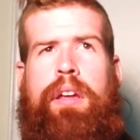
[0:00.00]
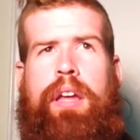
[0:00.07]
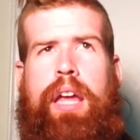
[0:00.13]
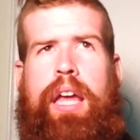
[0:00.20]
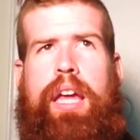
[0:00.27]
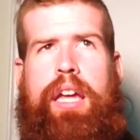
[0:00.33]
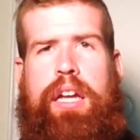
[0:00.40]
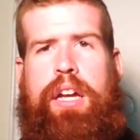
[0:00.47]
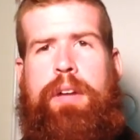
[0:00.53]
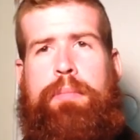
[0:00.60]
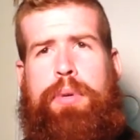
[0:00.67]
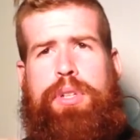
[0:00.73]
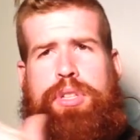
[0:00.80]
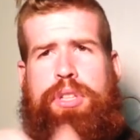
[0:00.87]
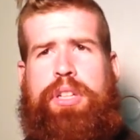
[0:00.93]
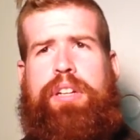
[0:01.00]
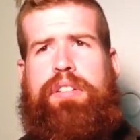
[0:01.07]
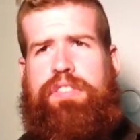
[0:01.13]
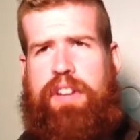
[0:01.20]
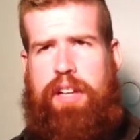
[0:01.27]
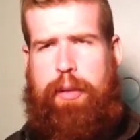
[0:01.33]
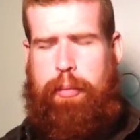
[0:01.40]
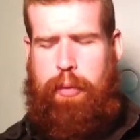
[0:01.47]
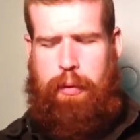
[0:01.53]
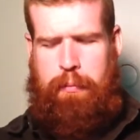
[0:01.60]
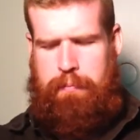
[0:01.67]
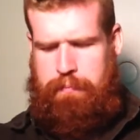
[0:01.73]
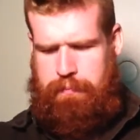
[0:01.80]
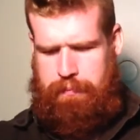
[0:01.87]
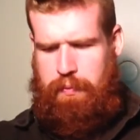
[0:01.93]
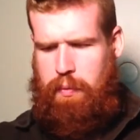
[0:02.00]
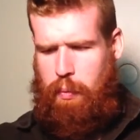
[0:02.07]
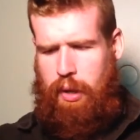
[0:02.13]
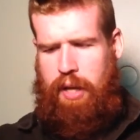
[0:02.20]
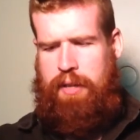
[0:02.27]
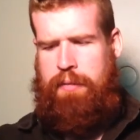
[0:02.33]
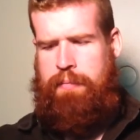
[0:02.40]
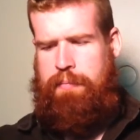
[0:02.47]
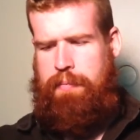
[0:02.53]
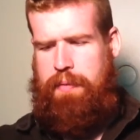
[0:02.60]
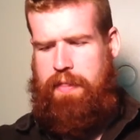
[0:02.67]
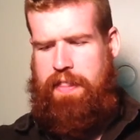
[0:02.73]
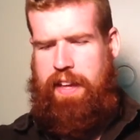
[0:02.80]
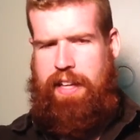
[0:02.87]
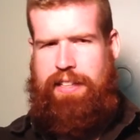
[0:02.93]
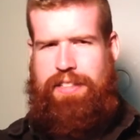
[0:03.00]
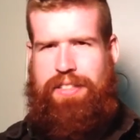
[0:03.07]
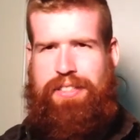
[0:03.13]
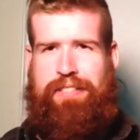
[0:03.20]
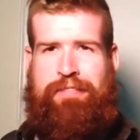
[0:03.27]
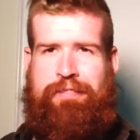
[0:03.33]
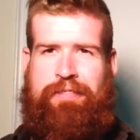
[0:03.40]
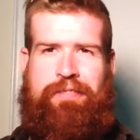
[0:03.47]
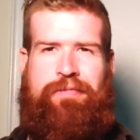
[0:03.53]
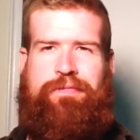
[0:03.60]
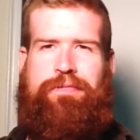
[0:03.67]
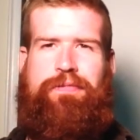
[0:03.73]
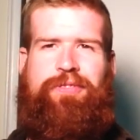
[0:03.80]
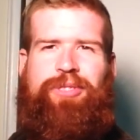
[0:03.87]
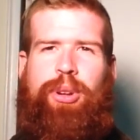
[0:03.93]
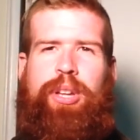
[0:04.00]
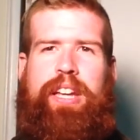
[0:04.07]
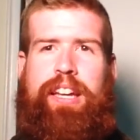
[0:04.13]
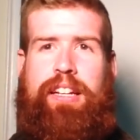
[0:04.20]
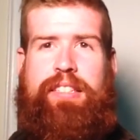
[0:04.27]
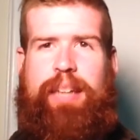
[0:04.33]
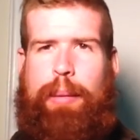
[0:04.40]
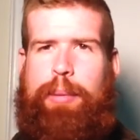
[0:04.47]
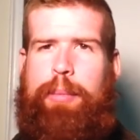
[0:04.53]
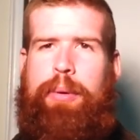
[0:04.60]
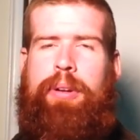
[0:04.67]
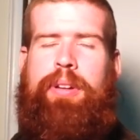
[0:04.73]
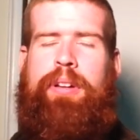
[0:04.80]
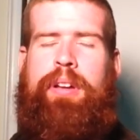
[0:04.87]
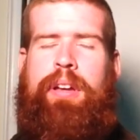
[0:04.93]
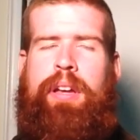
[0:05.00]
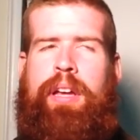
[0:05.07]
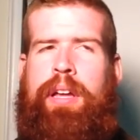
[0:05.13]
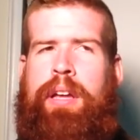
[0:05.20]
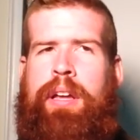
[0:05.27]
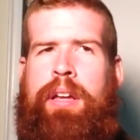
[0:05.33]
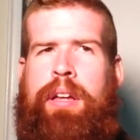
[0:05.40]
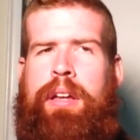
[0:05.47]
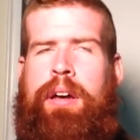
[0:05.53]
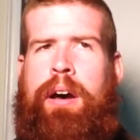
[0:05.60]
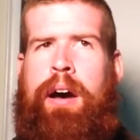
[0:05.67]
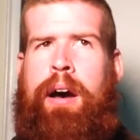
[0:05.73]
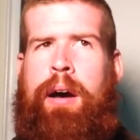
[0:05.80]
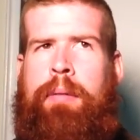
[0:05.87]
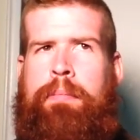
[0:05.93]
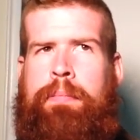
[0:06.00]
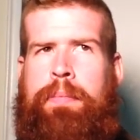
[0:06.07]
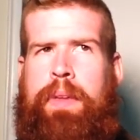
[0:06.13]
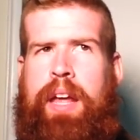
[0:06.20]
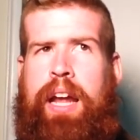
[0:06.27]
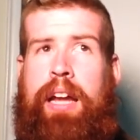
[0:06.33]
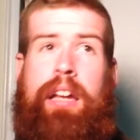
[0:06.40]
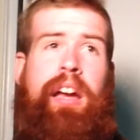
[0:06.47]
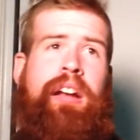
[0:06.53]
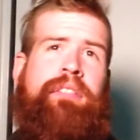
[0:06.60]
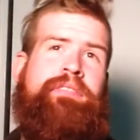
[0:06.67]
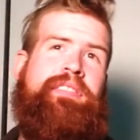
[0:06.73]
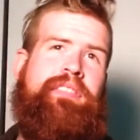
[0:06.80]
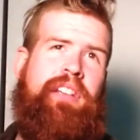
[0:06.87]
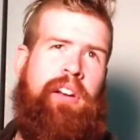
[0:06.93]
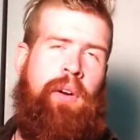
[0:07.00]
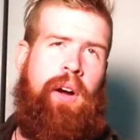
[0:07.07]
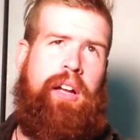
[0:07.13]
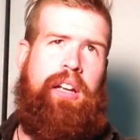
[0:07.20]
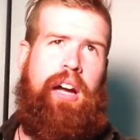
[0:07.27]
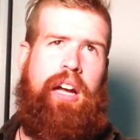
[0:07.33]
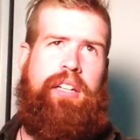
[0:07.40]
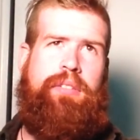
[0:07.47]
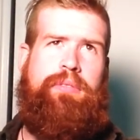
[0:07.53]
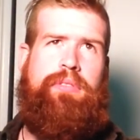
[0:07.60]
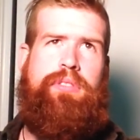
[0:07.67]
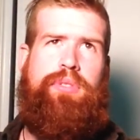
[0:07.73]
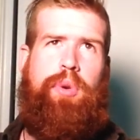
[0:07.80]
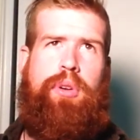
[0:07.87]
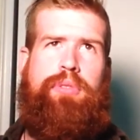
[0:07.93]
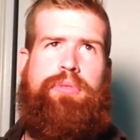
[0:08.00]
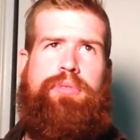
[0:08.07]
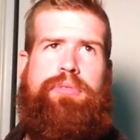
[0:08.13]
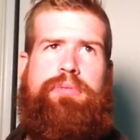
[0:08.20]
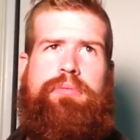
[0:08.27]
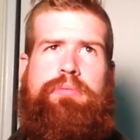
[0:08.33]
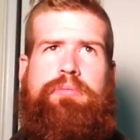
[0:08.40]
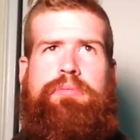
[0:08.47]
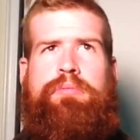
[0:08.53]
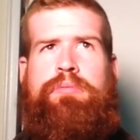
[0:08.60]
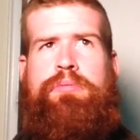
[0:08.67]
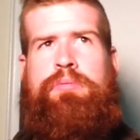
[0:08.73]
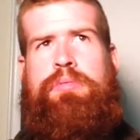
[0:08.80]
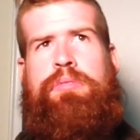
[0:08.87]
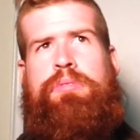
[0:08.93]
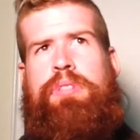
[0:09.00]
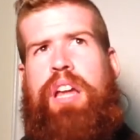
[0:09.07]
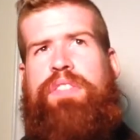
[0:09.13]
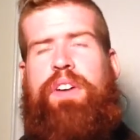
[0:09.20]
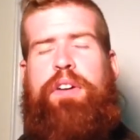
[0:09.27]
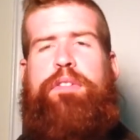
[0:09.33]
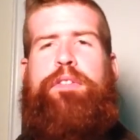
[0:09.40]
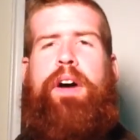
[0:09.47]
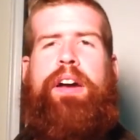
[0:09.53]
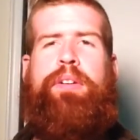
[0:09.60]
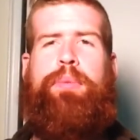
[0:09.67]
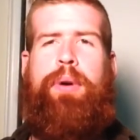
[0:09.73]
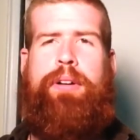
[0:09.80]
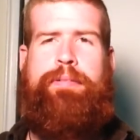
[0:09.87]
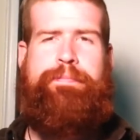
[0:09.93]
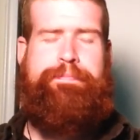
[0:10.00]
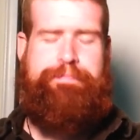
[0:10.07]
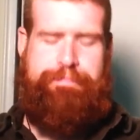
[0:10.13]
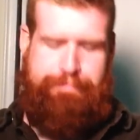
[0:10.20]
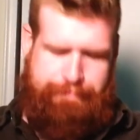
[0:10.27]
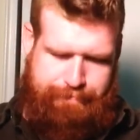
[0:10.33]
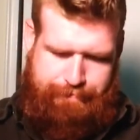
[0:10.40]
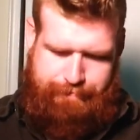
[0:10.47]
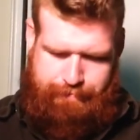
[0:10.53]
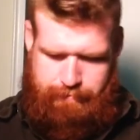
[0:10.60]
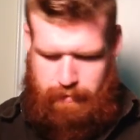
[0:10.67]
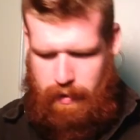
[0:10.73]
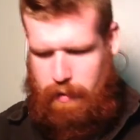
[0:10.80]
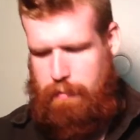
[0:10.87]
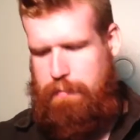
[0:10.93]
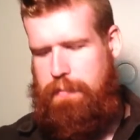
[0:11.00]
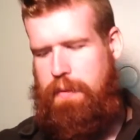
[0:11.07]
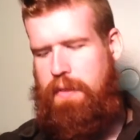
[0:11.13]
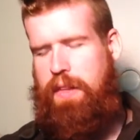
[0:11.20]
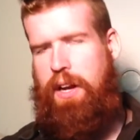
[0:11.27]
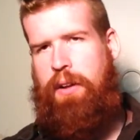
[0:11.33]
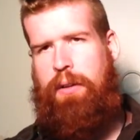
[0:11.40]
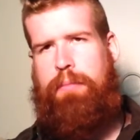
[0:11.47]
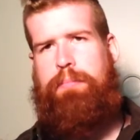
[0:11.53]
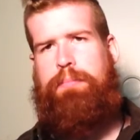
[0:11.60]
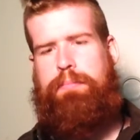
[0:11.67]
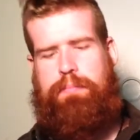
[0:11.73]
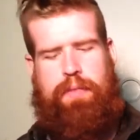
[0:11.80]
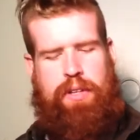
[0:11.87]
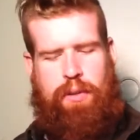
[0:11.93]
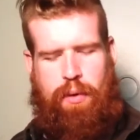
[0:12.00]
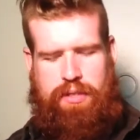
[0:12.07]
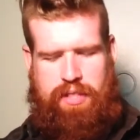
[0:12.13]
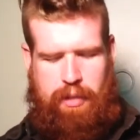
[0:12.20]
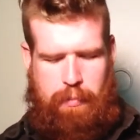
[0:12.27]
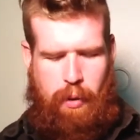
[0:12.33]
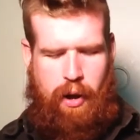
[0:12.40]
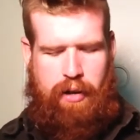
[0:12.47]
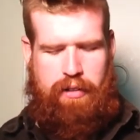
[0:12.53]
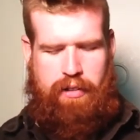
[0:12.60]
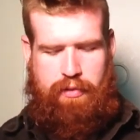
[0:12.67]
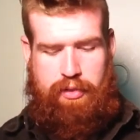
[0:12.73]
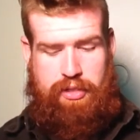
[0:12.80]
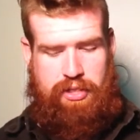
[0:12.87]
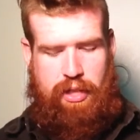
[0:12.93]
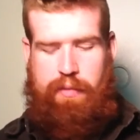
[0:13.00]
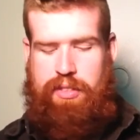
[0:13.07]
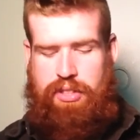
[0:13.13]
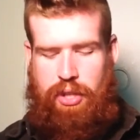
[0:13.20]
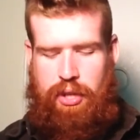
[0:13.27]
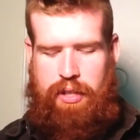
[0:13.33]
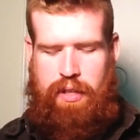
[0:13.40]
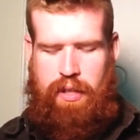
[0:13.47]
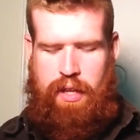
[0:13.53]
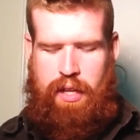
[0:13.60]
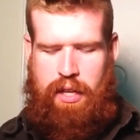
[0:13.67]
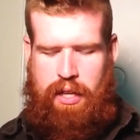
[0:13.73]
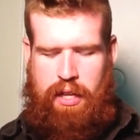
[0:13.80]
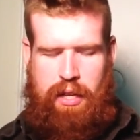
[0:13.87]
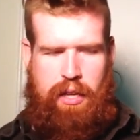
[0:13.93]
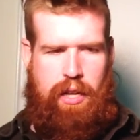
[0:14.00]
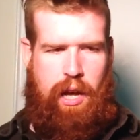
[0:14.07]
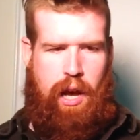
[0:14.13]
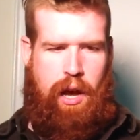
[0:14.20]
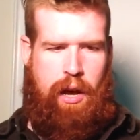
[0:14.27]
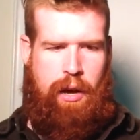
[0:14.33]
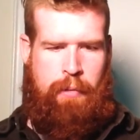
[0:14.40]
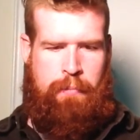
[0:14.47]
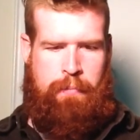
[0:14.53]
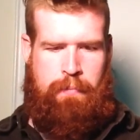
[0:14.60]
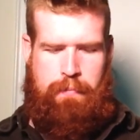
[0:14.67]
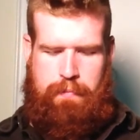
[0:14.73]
a commercially available one that's fully acceptable. I sort of, if I find one, then I'll endorse that product if it's good. And